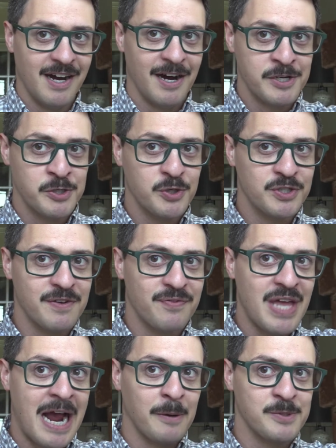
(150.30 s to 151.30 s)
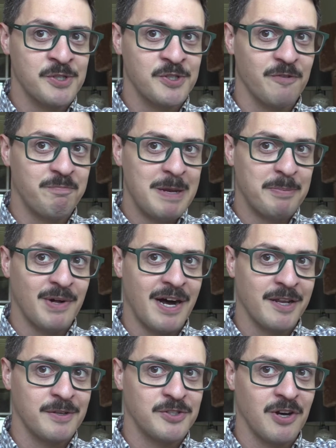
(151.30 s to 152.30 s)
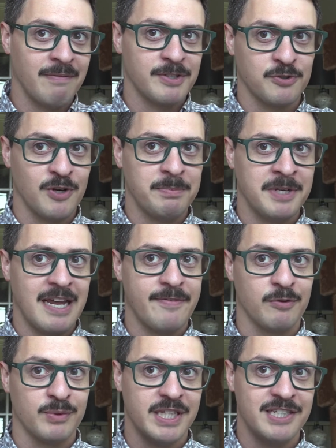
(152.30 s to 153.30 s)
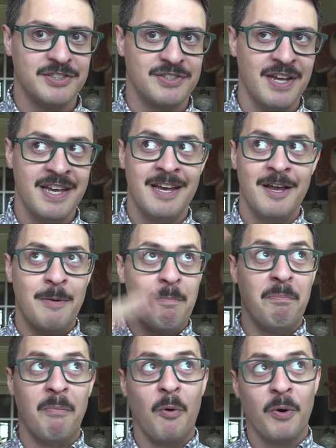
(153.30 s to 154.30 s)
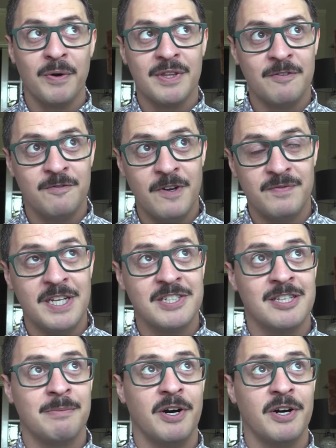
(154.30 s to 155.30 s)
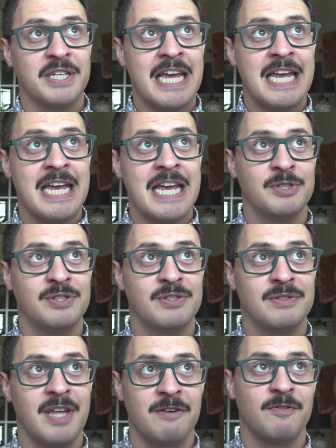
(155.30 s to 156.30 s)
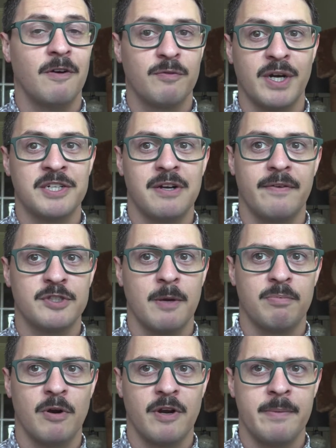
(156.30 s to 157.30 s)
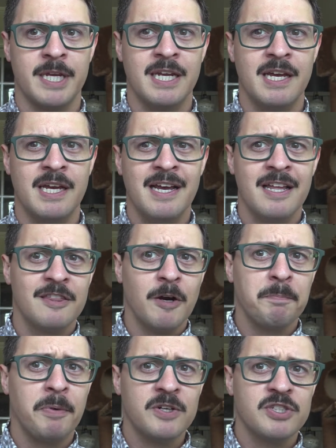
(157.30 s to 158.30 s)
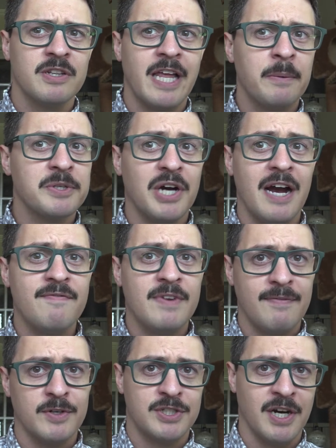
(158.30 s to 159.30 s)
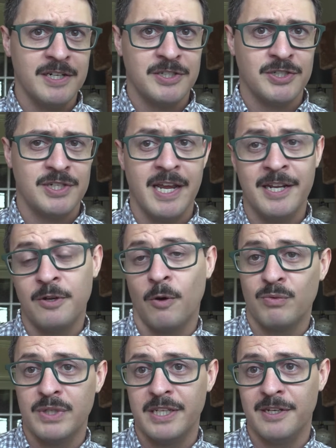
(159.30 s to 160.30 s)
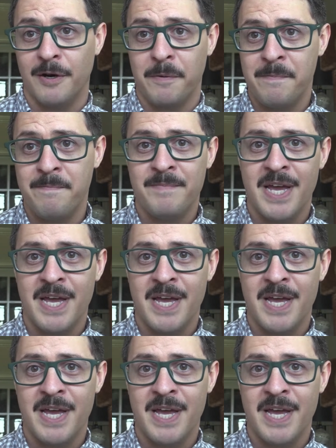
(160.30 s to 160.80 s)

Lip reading: hundreds of thousands of people how to use JavaScript and having released more than 50 some odd games that involve writing JavaScript programming, there are parts of the language I've never touched and don't really know.